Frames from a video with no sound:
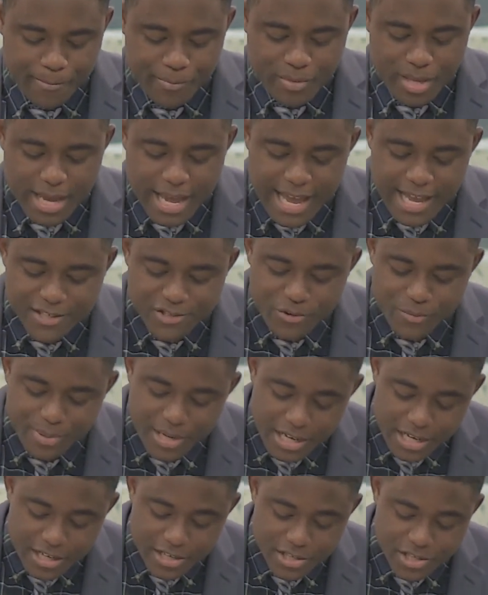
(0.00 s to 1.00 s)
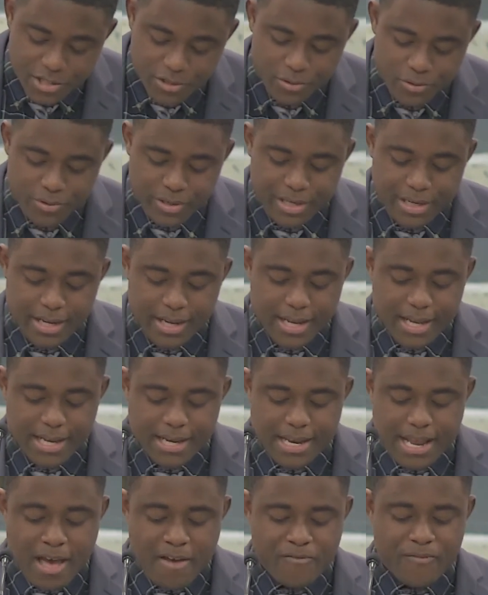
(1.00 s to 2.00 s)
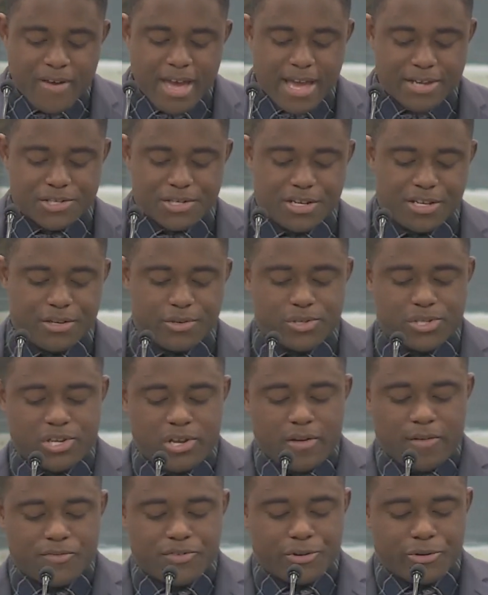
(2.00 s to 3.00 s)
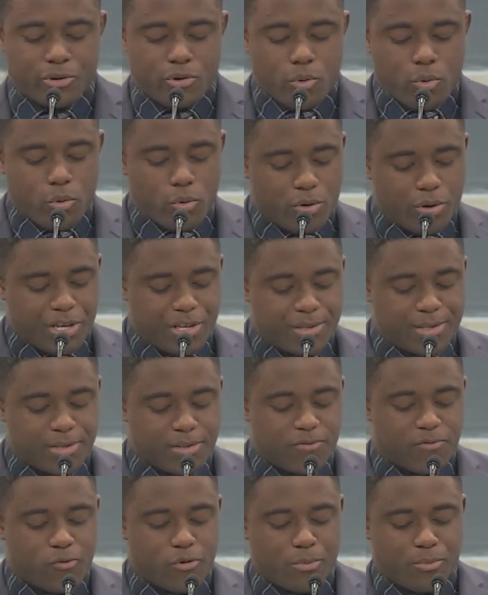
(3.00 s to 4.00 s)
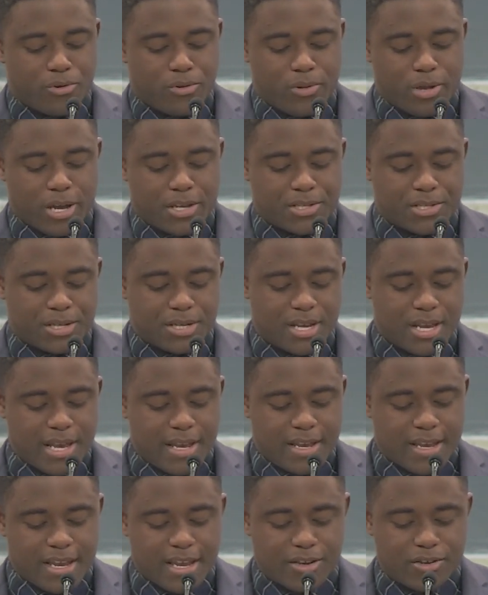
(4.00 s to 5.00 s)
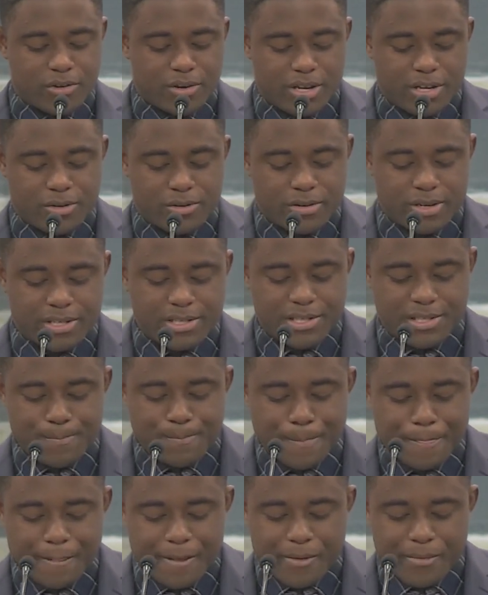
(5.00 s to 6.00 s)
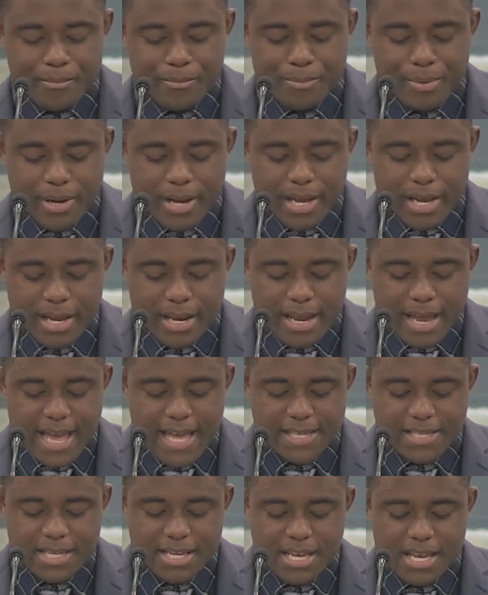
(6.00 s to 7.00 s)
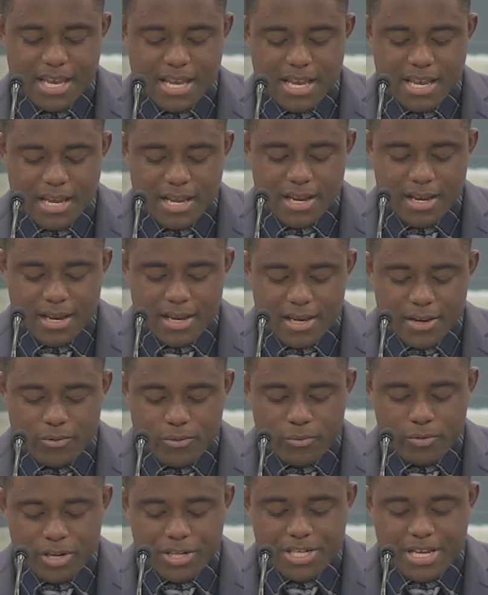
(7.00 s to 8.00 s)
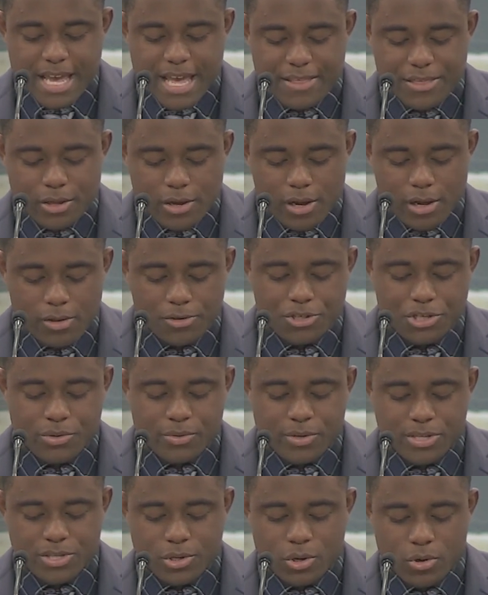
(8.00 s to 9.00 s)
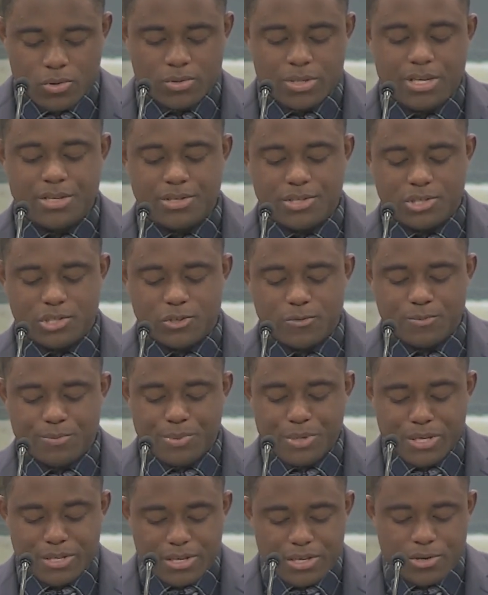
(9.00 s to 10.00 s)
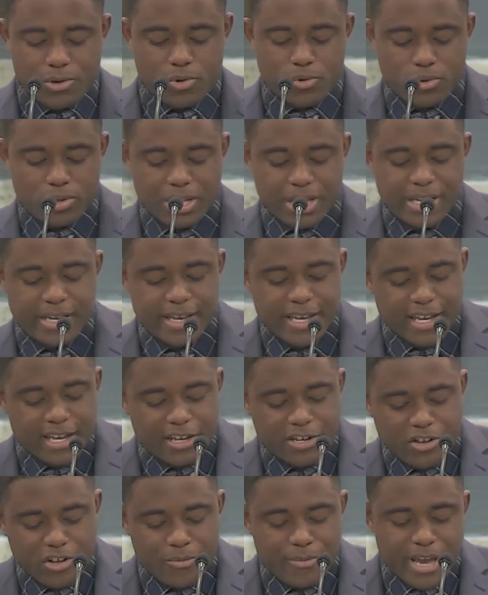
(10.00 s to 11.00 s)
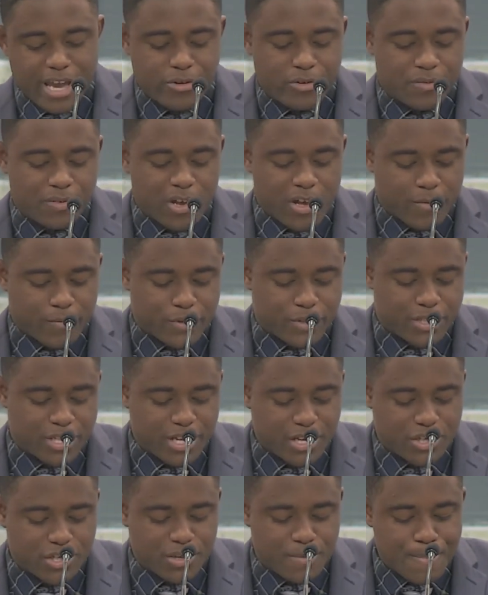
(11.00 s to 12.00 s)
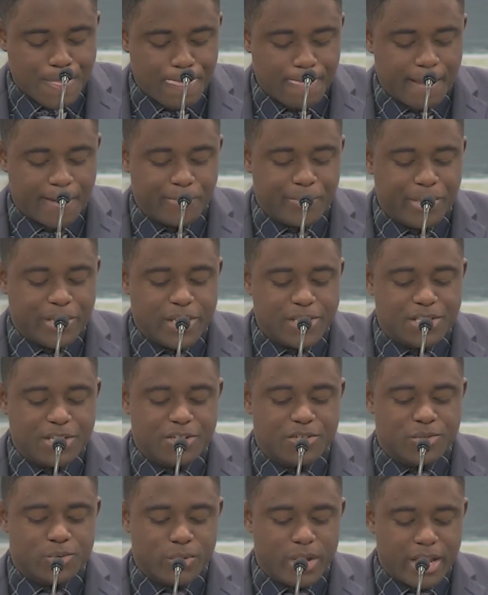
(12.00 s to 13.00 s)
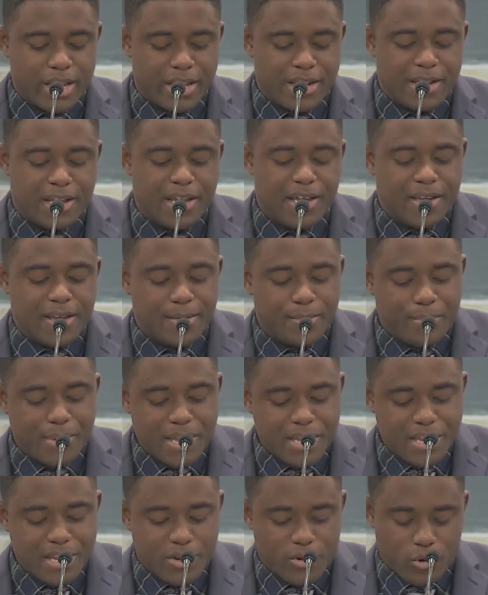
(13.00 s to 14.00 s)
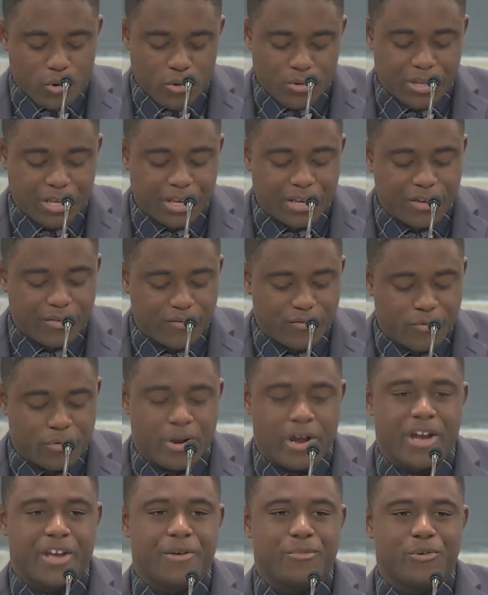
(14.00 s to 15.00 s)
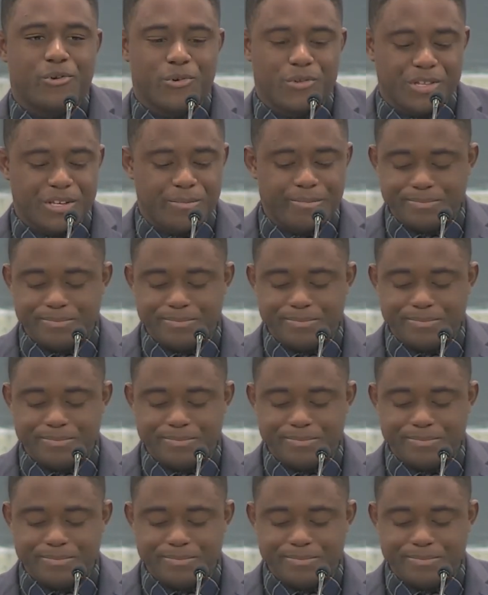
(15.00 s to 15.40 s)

As obedient children, not fashioning yourselves according to the former lust in your ignorance, but as he which hath called you is holy, so be ye holy in all manner of conversation. Because it is written, be ye holy, for I am holy.